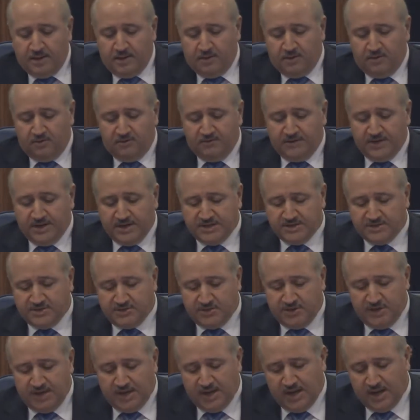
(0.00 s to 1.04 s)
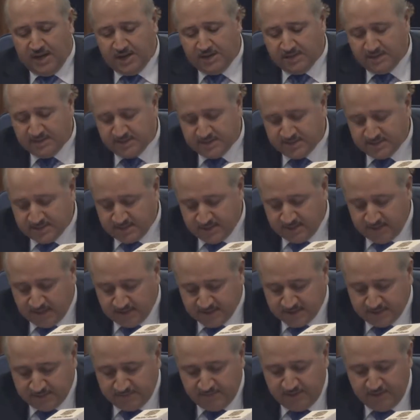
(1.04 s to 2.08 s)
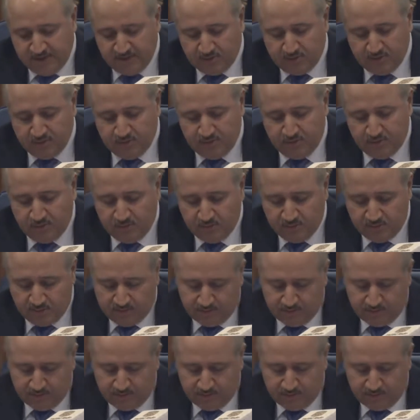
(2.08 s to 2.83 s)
However, His Royal Highness asked me to